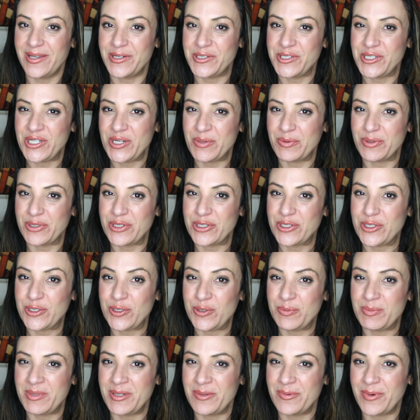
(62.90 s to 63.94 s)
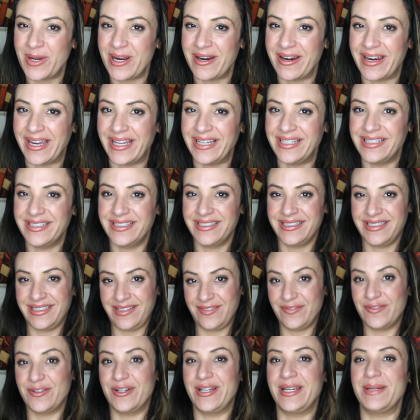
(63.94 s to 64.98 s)
that she will soon be wearing
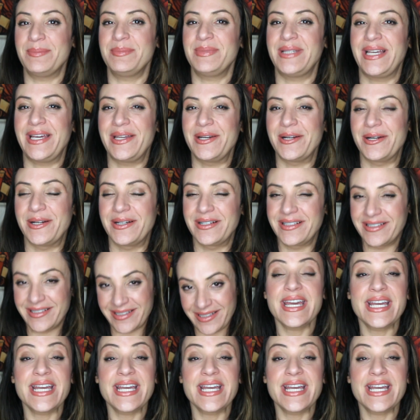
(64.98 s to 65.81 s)
for him later.